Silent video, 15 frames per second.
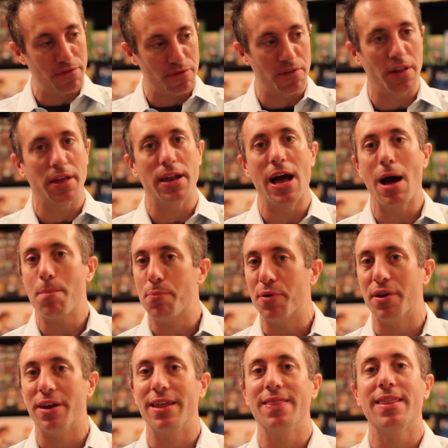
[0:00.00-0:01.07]
fill it up,
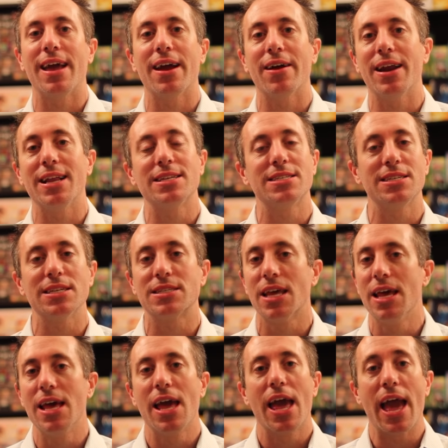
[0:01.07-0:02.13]
put it in there, and it's just,
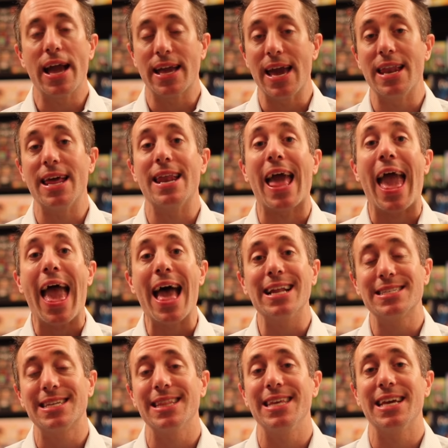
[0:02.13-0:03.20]
again, it
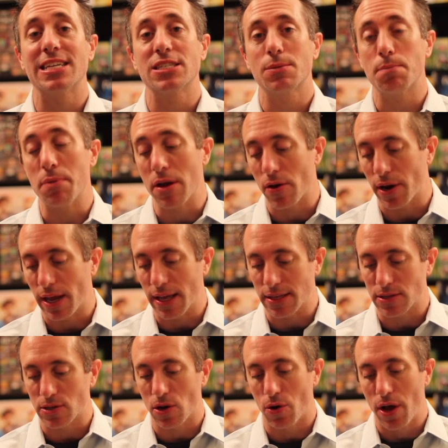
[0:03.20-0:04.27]
adds to the
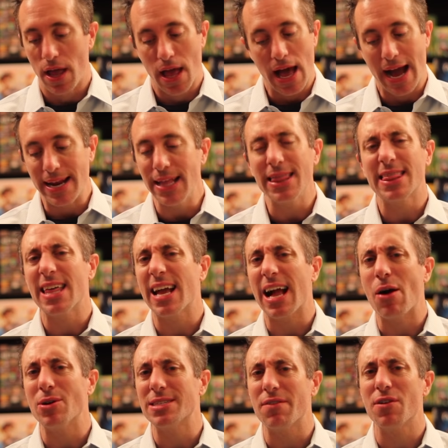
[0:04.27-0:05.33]
experience. So I didn't think
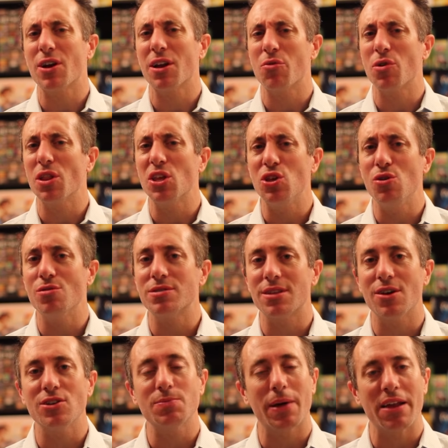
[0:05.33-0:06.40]
I was ever gonna really use
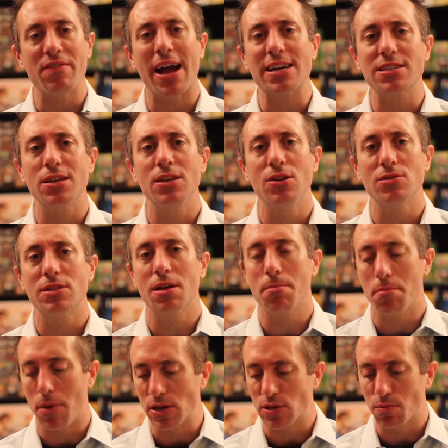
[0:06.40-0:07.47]
those, but I've actually used
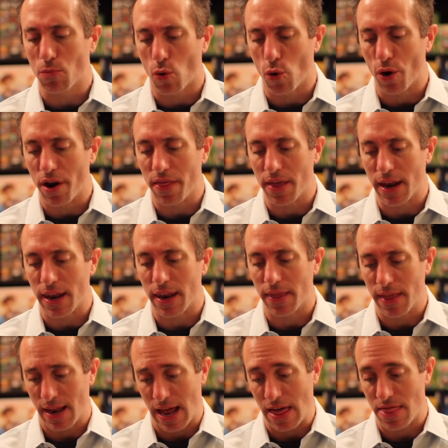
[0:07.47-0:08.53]
them much more than
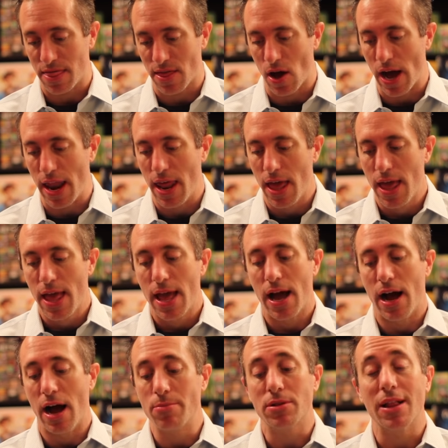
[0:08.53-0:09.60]
I thought.
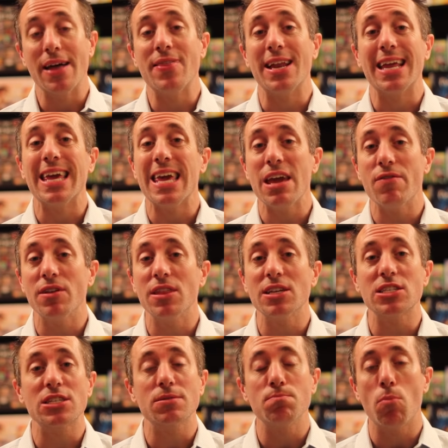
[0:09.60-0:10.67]
I'm glad that even
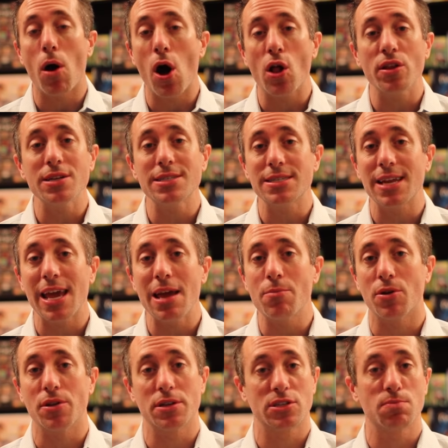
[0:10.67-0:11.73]
the smallest
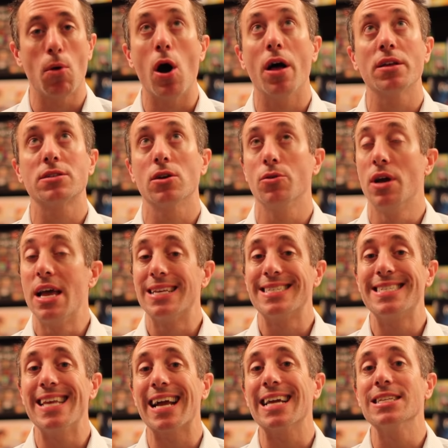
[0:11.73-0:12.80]
table, so
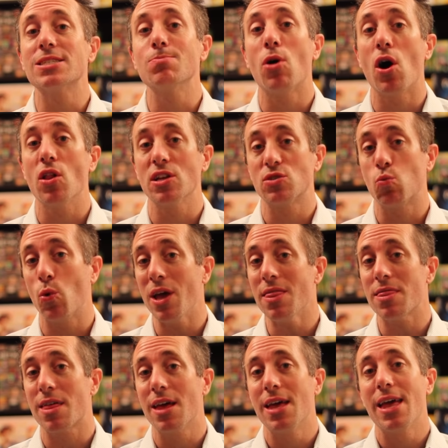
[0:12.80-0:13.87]
second smallest
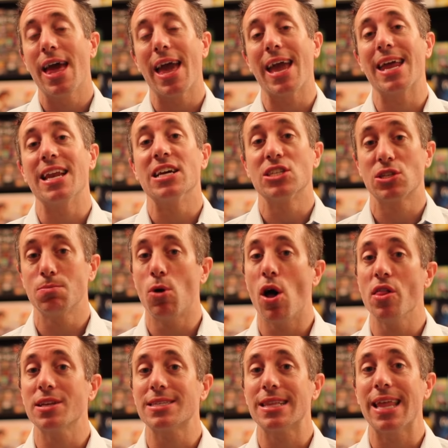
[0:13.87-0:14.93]
width and
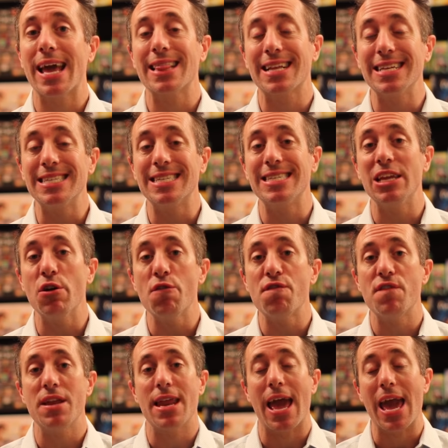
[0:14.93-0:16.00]
smallest length, can still
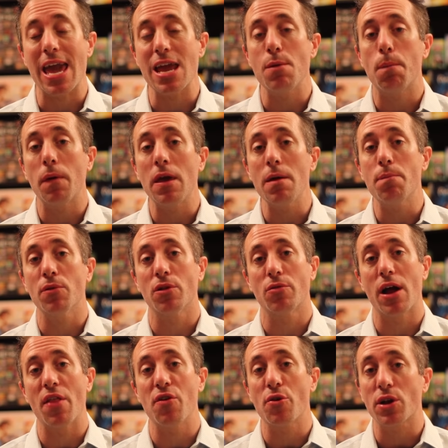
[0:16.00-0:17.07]
fit 8 people
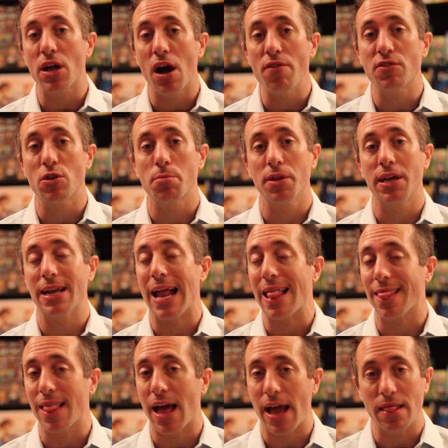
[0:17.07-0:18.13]
around there comfortably. And
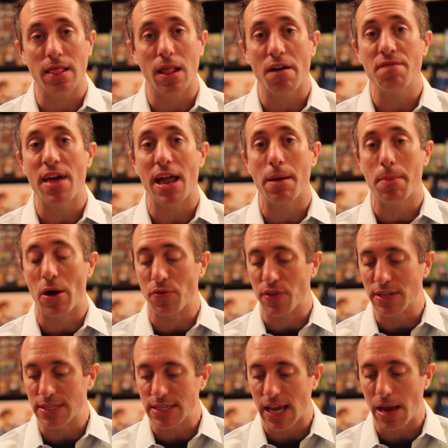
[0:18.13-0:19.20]
I love that about
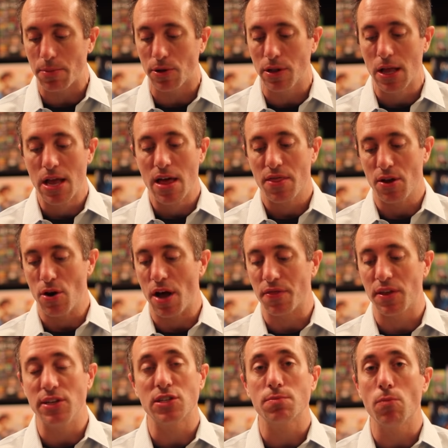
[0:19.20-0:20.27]
this table. They're
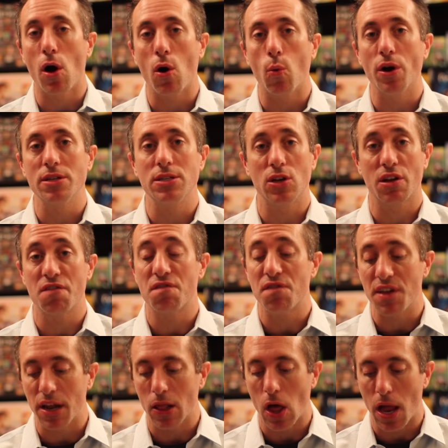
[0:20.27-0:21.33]
not these small ones. You can
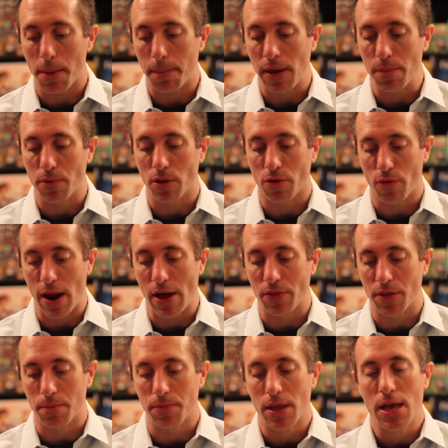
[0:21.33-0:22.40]
fit a lot of people
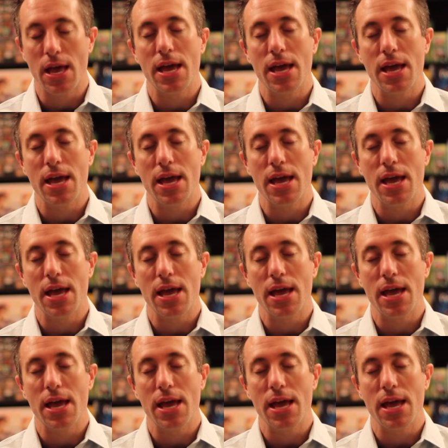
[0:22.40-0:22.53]
around them.